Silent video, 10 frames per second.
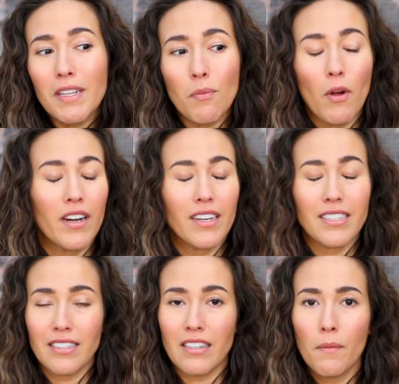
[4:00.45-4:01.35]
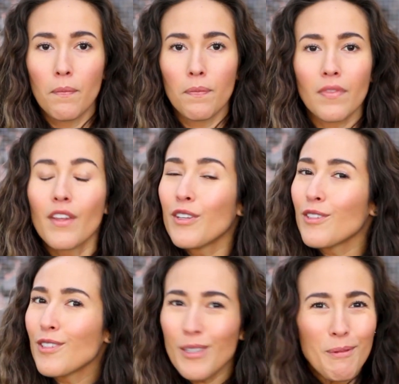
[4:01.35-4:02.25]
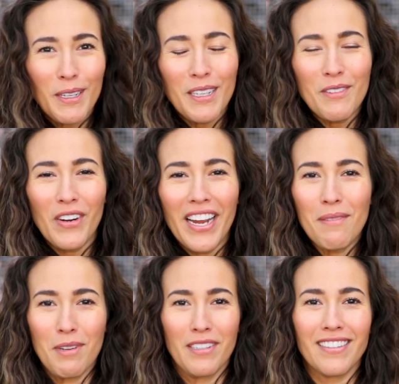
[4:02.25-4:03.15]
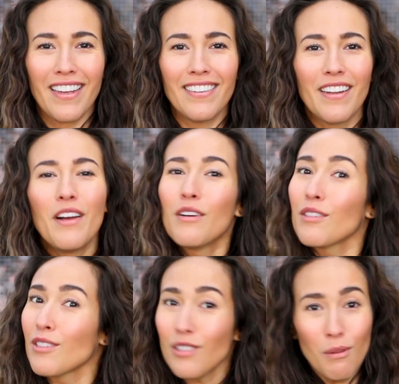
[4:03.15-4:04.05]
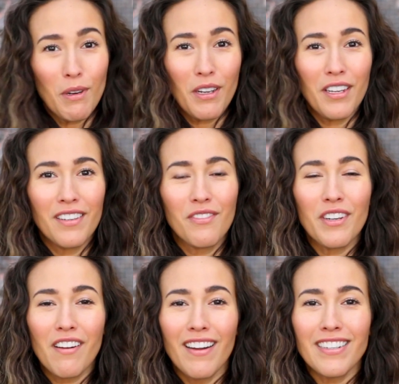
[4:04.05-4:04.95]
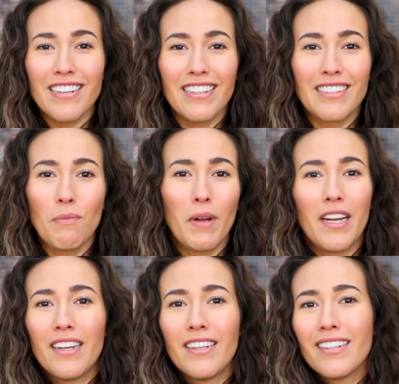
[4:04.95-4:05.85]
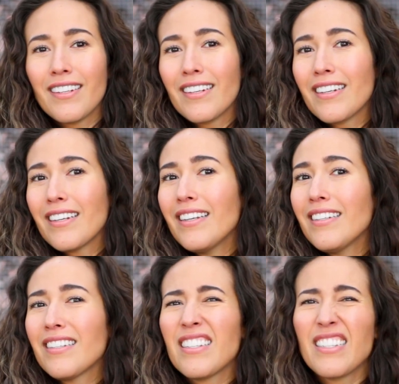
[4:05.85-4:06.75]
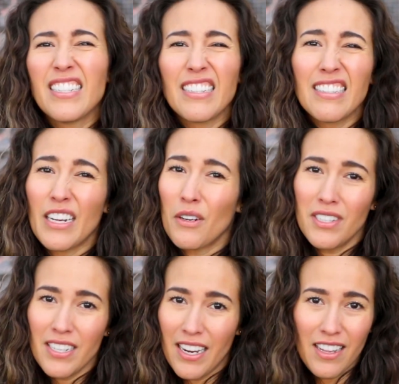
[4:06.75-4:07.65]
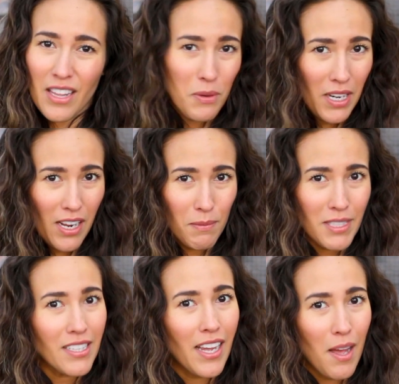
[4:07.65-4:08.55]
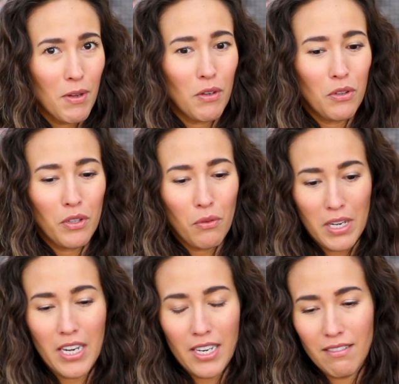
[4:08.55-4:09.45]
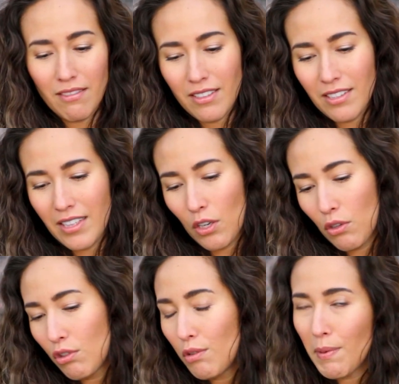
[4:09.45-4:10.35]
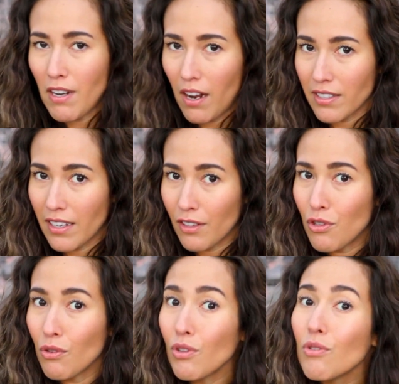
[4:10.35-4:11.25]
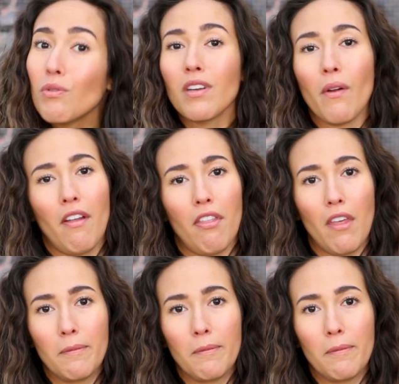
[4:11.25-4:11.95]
means a product is super good for animals and super good for your conscience, but it doesn't guarantee anything when it comes to chemical ingredients that could be toxic to you and your health.